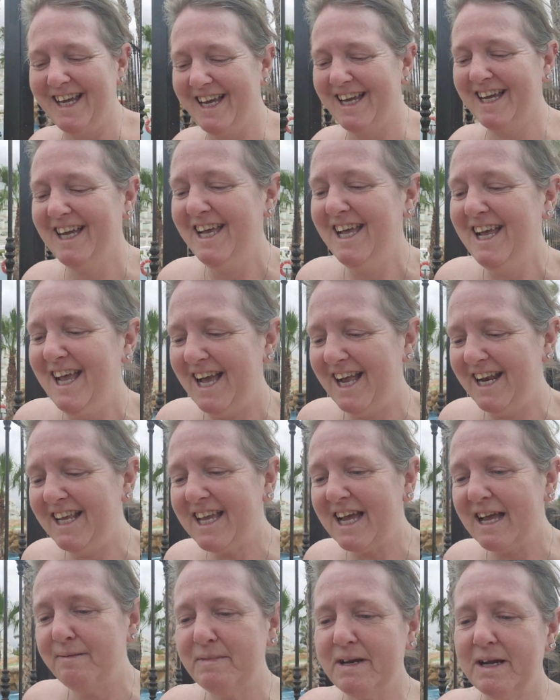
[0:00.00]
and he
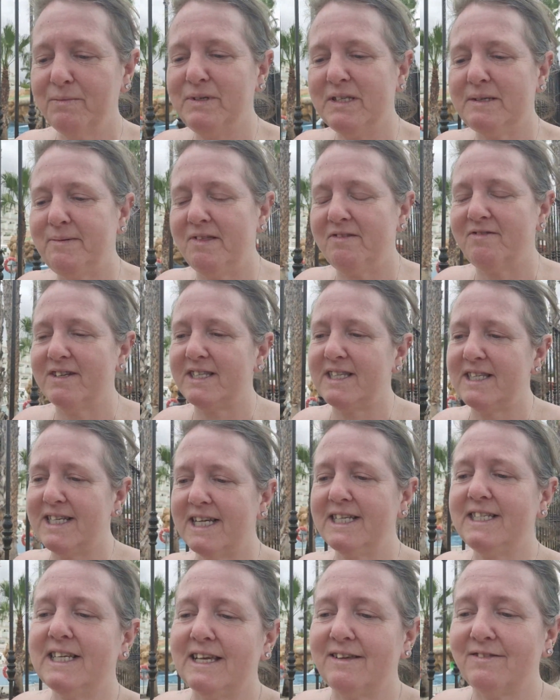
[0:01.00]
came down we spent the rest of the
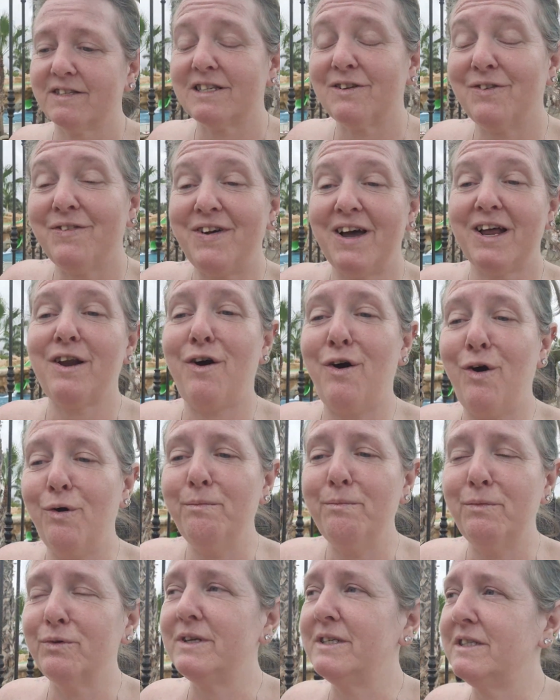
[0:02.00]
day together so I've had a whole
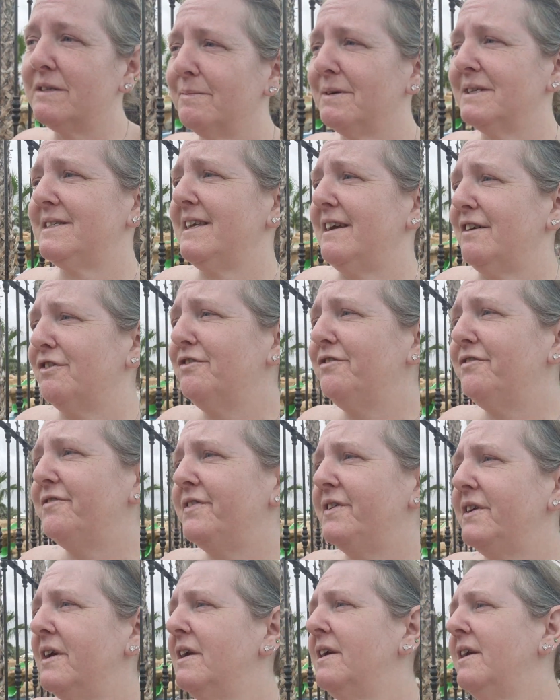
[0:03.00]
morning to myself
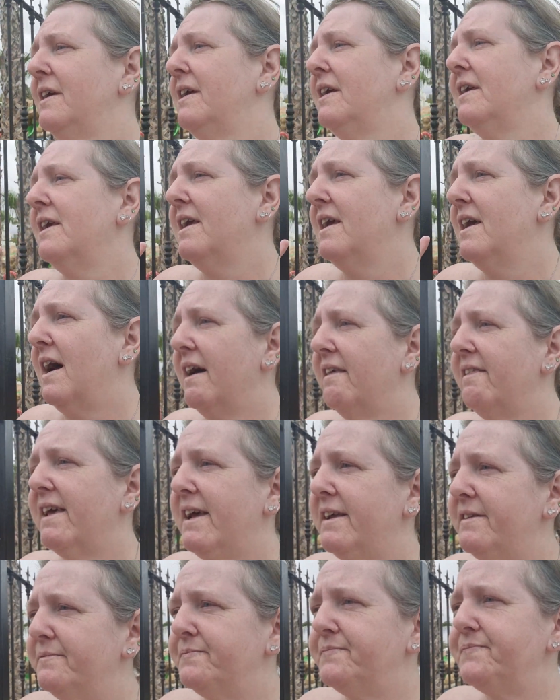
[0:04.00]
and
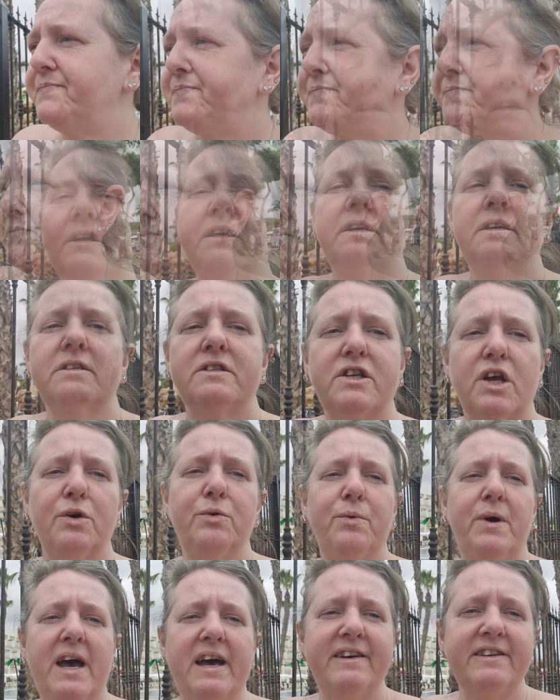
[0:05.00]
then so
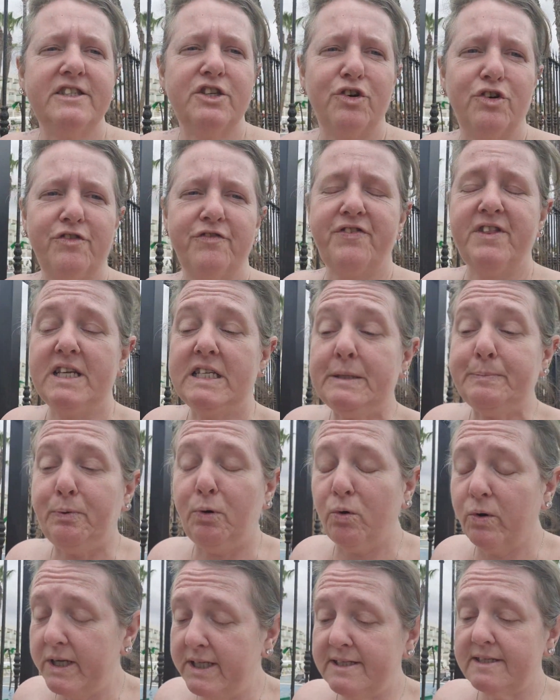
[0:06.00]
as of this
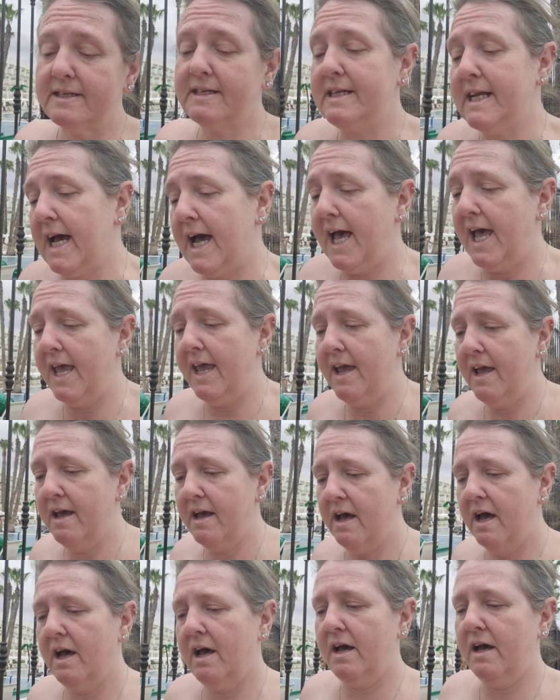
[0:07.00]
point today
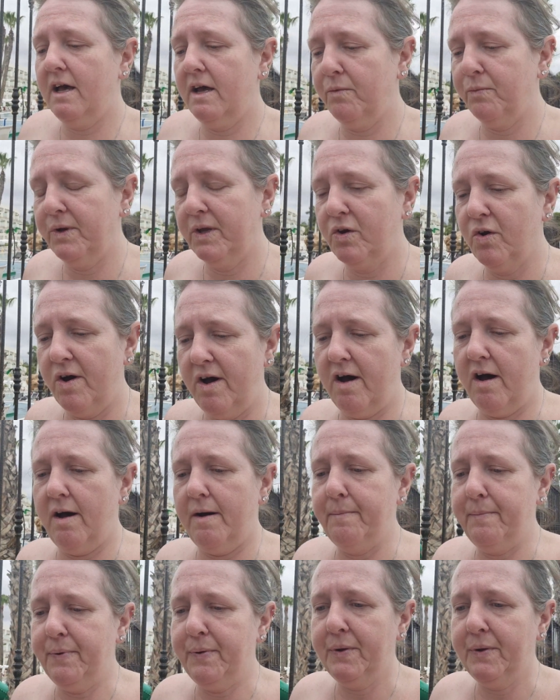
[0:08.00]
uh, we got up